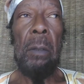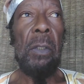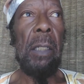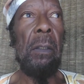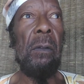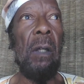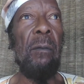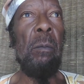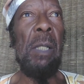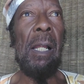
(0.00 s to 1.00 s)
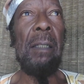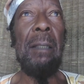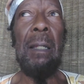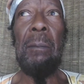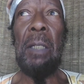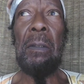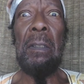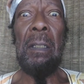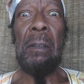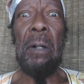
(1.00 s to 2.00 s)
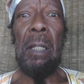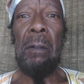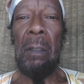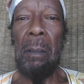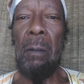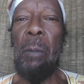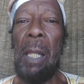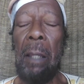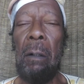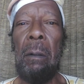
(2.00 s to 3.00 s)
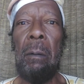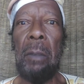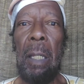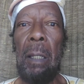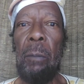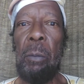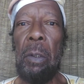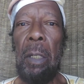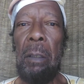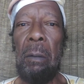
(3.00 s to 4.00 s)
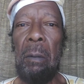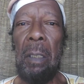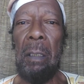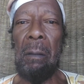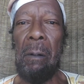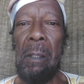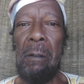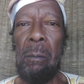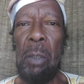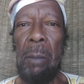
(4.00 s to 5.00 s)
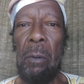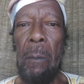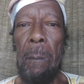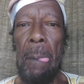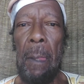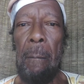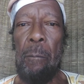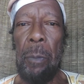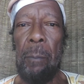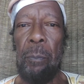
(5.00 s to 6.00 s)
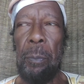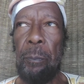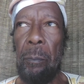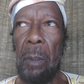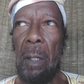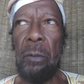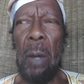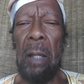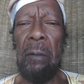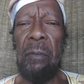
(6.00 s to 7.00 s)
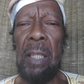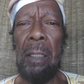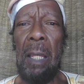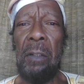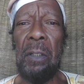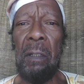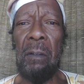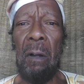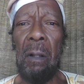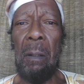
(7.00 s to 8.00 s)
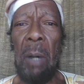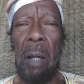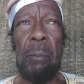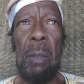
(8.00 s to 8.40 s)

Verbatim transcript: Check yourself and be like, damn, that's shit crazy. And you'd be like, oh, damn, I'm crazy with these crazy people. That's why the vacation is all about.